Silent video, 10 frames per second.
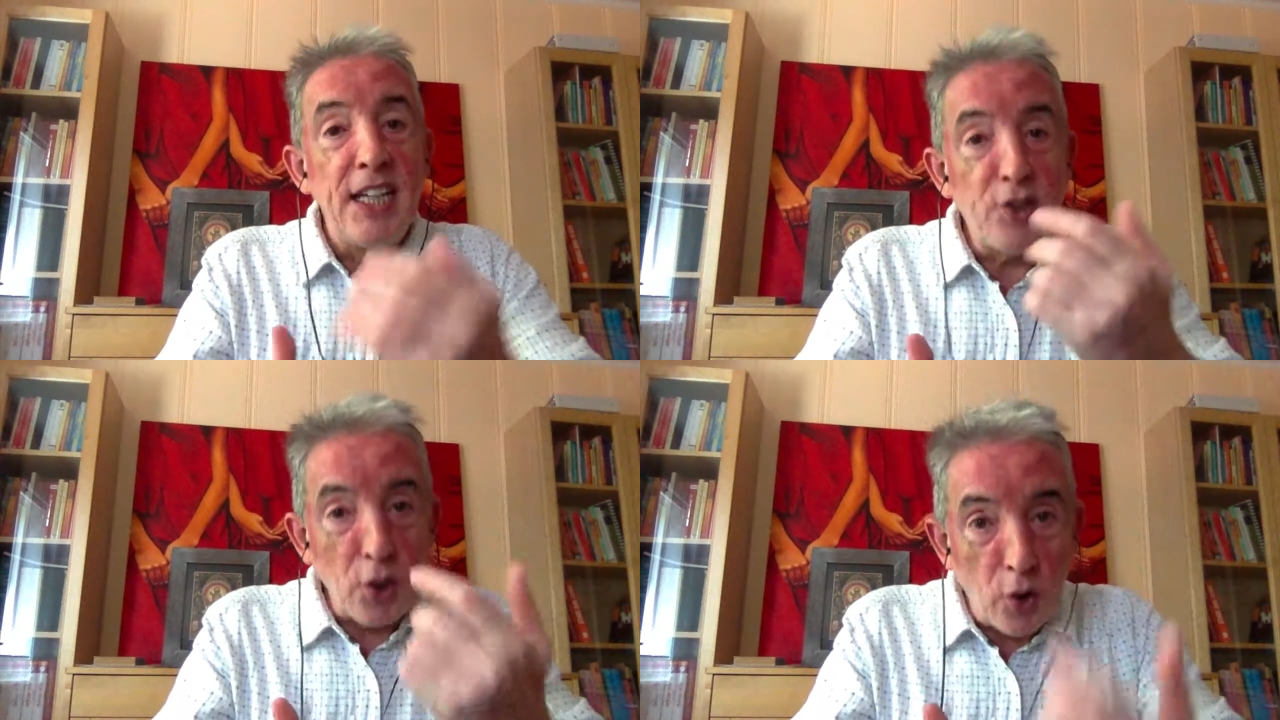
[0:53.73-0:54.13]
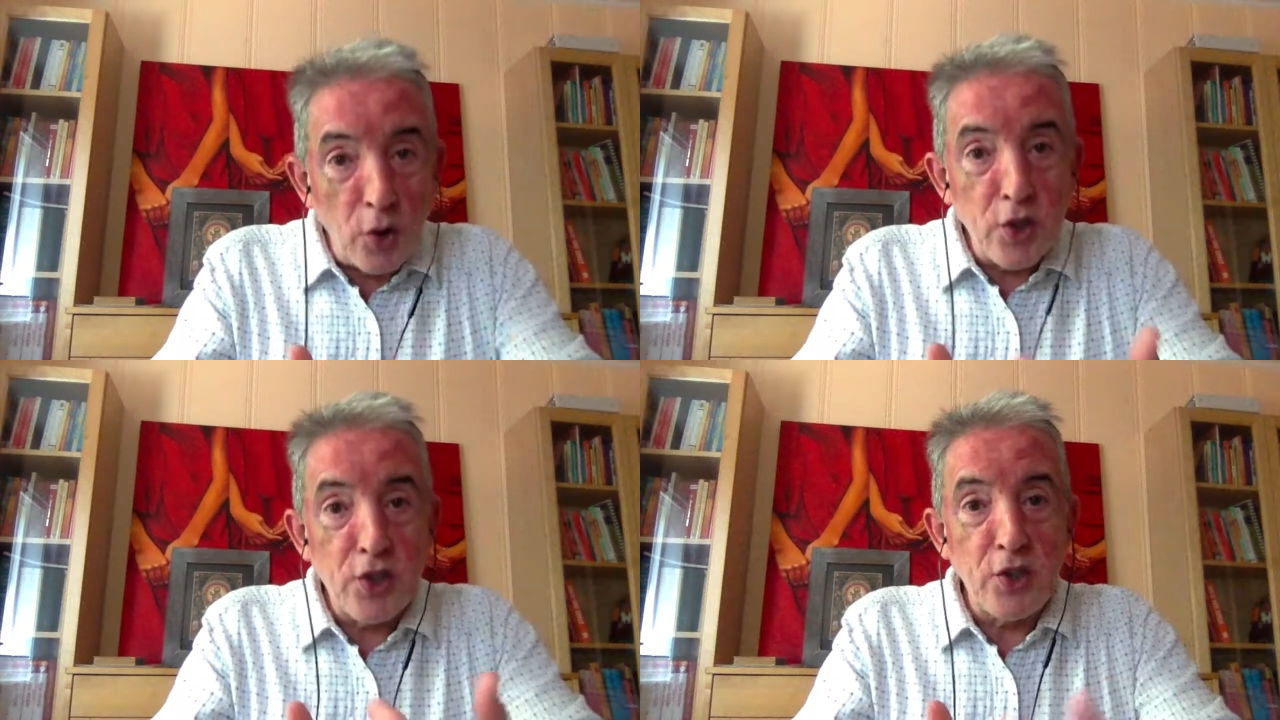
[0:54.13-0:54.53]
It's
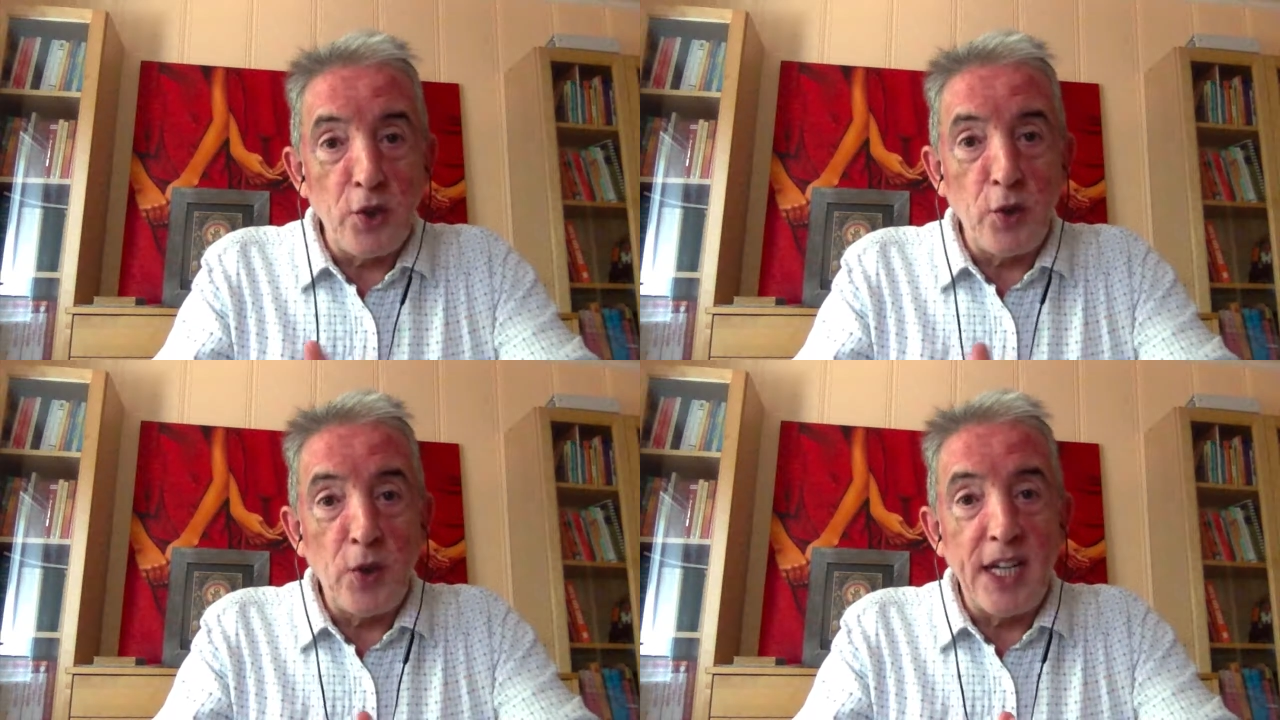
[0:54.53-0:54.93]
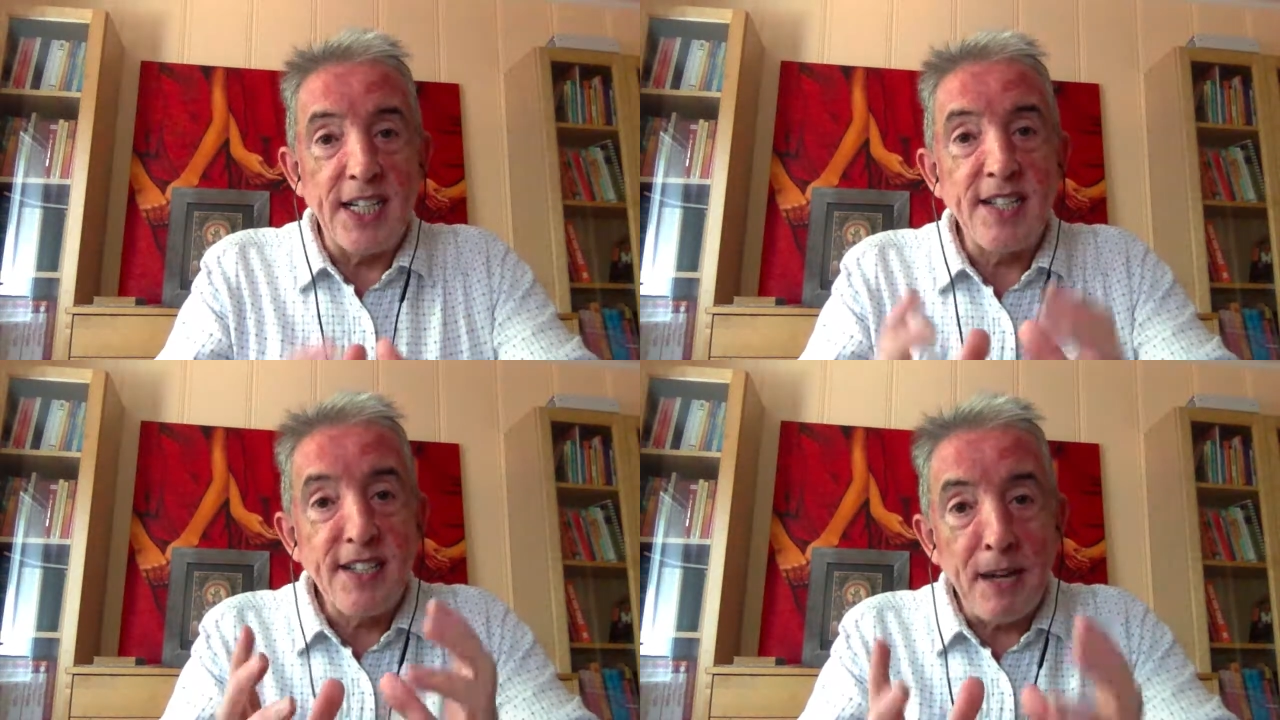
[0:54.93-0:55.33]
also a
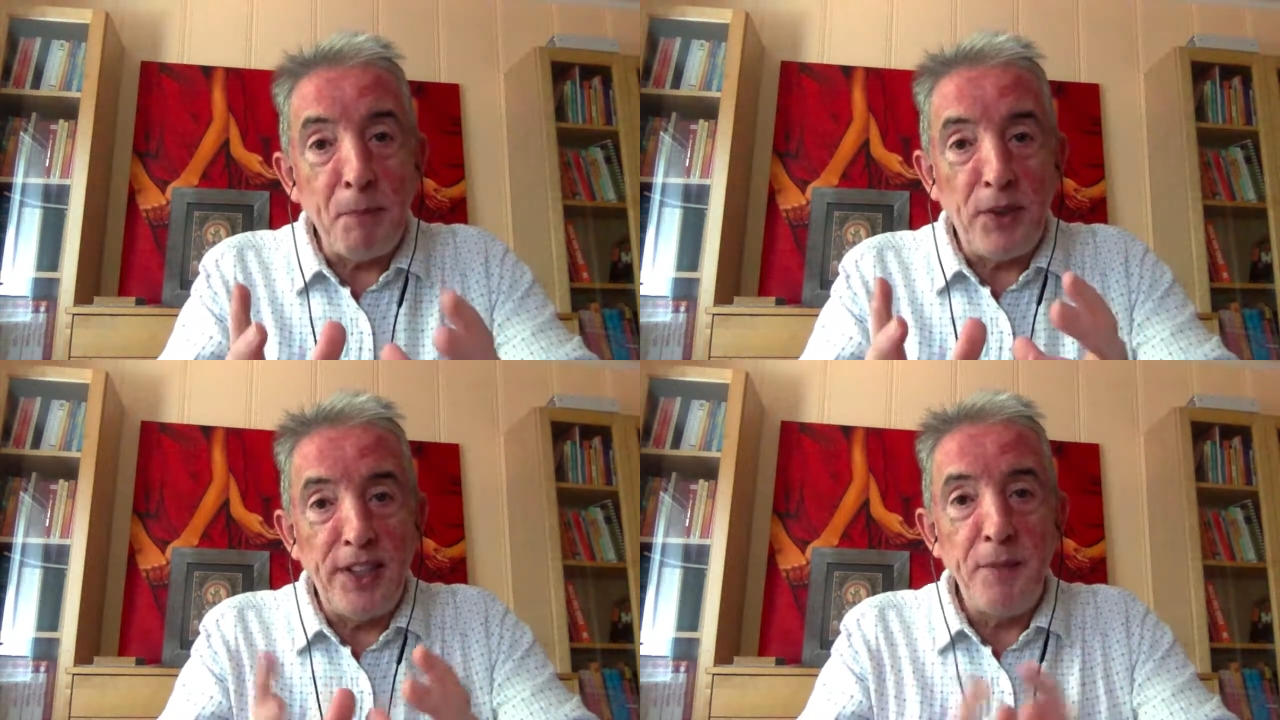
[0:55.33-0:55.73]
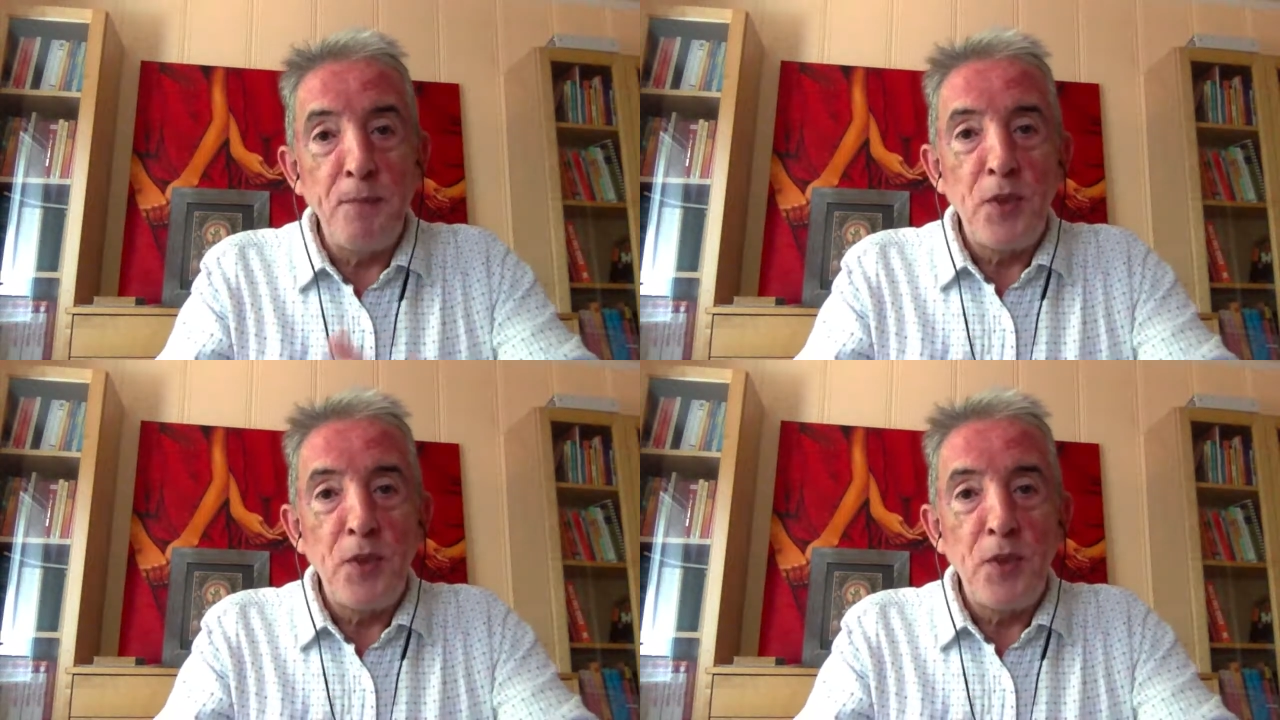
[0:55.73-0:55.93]
summary